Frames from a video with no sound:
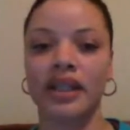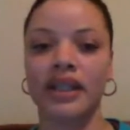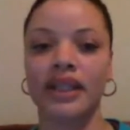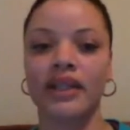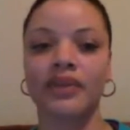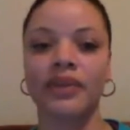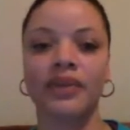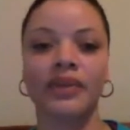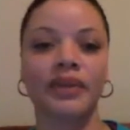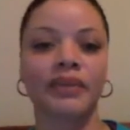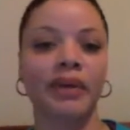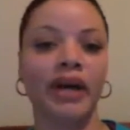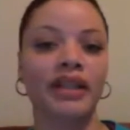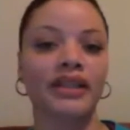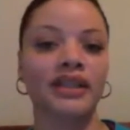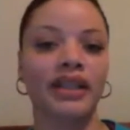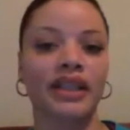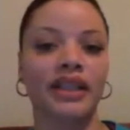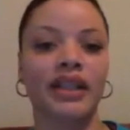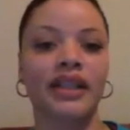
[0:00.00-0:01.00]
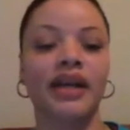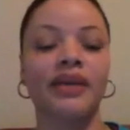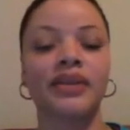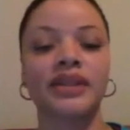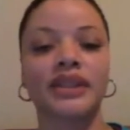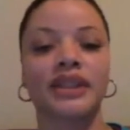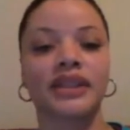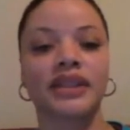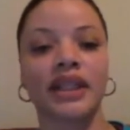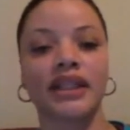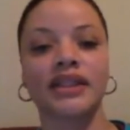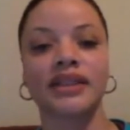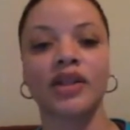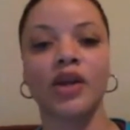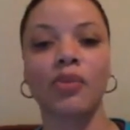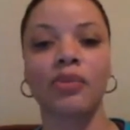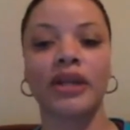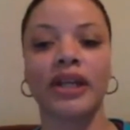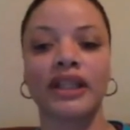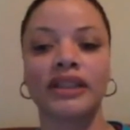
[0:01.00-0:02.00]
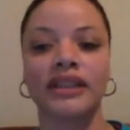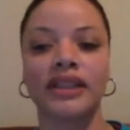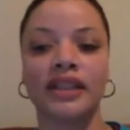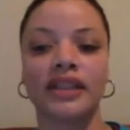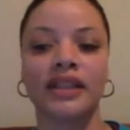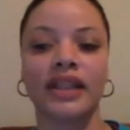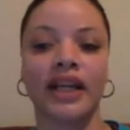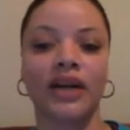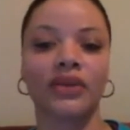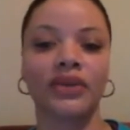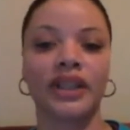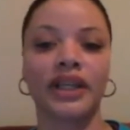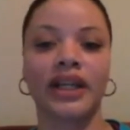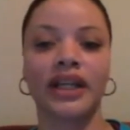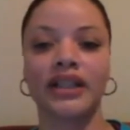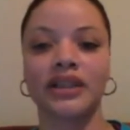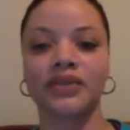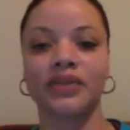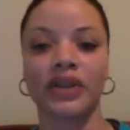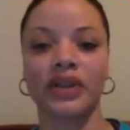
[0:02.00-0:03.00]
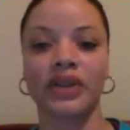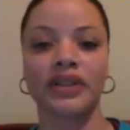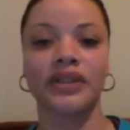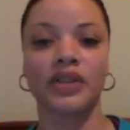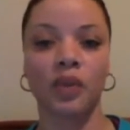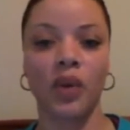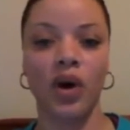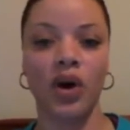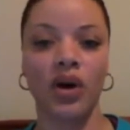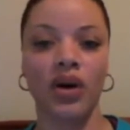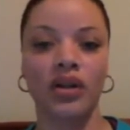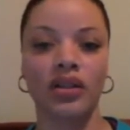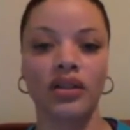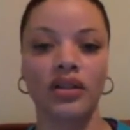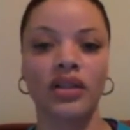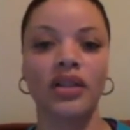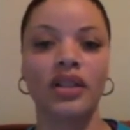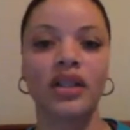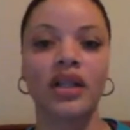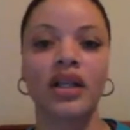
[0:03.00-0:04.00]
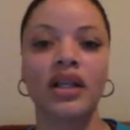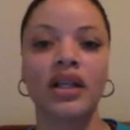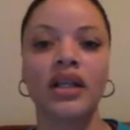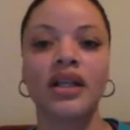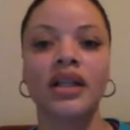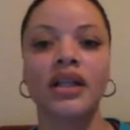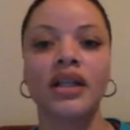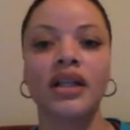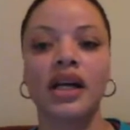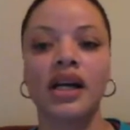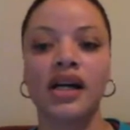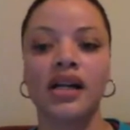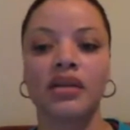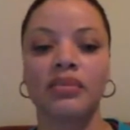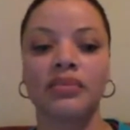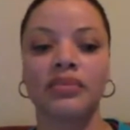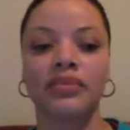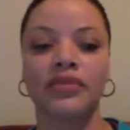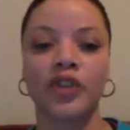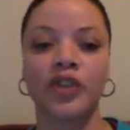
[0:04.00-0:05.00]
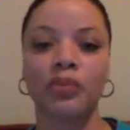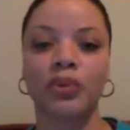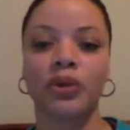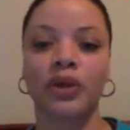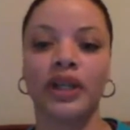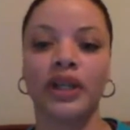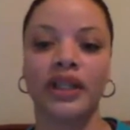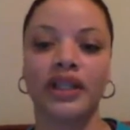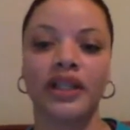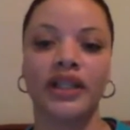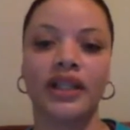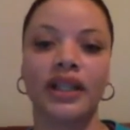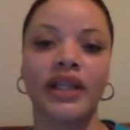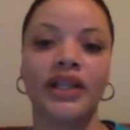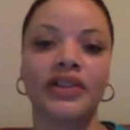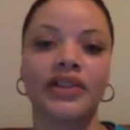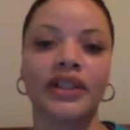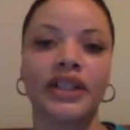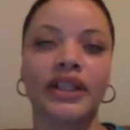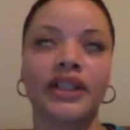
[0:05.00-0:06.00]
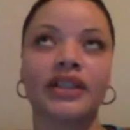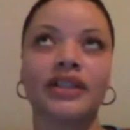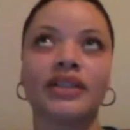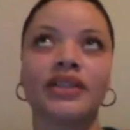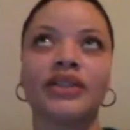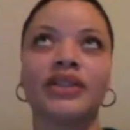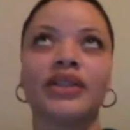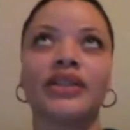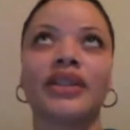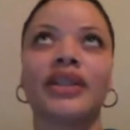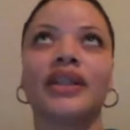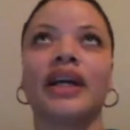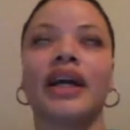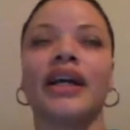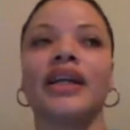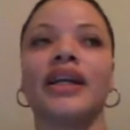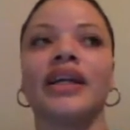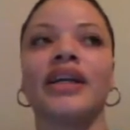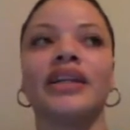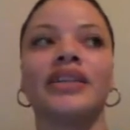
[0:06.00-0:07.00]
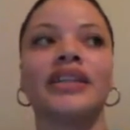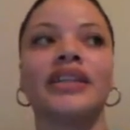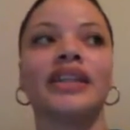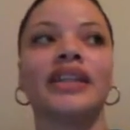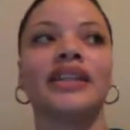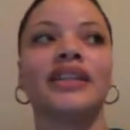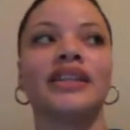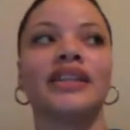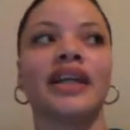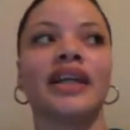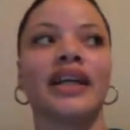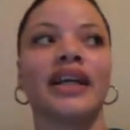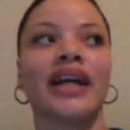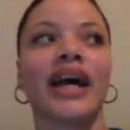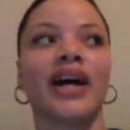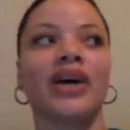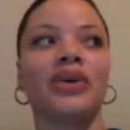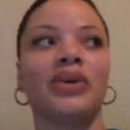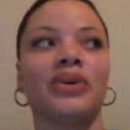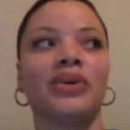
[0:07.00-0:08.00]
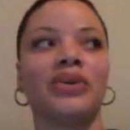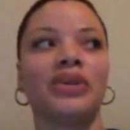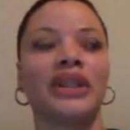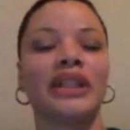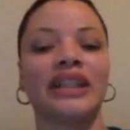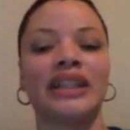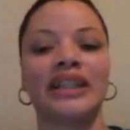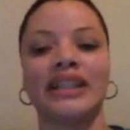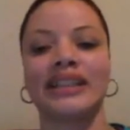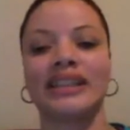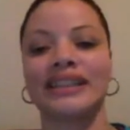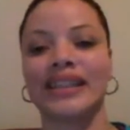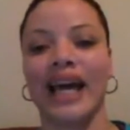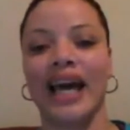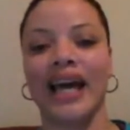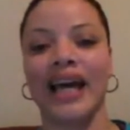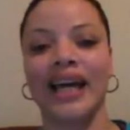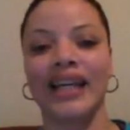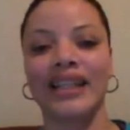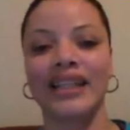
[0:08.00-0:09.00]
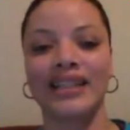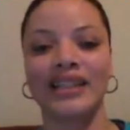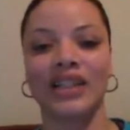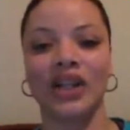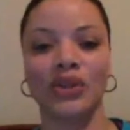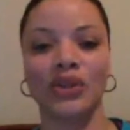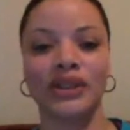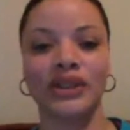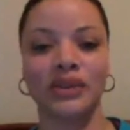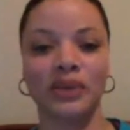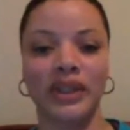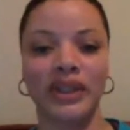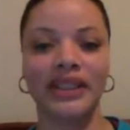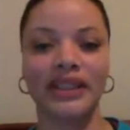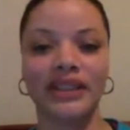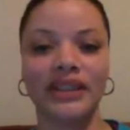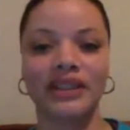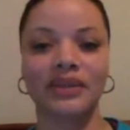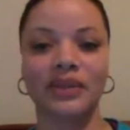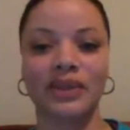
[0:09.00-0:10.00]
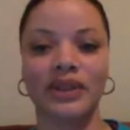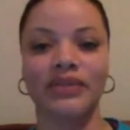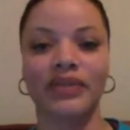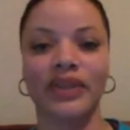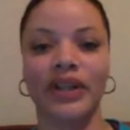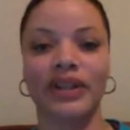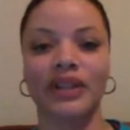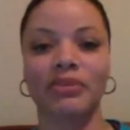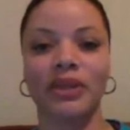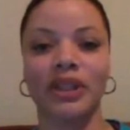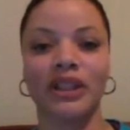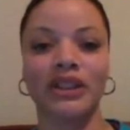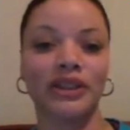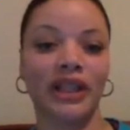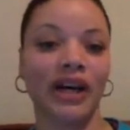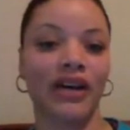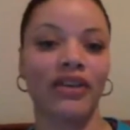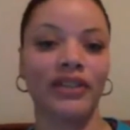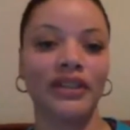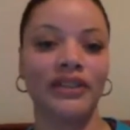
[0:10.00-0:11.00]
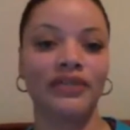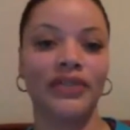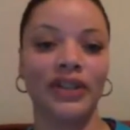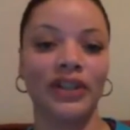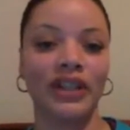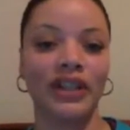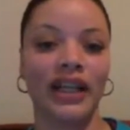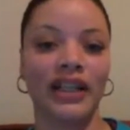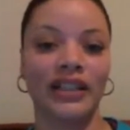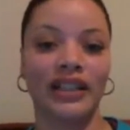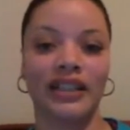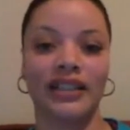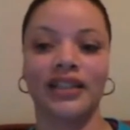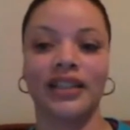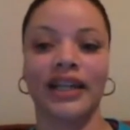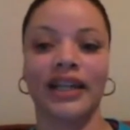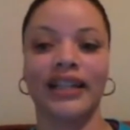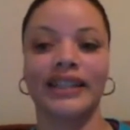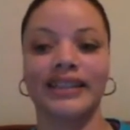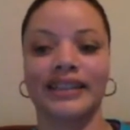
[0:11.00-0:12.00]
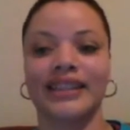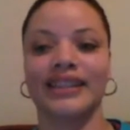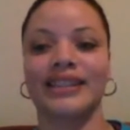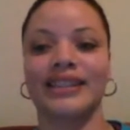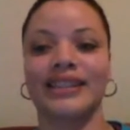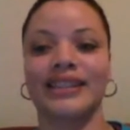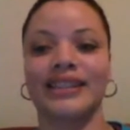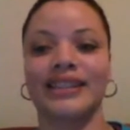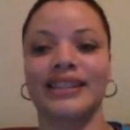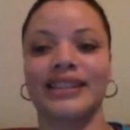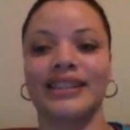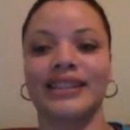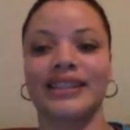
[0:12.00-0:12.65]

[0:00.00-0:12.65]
I think we were about to get, I was discussing the opening scene. I only got as far as the wall viewpoint, and then hearing how sad Ghost was very much how I was feeling at the end of last week.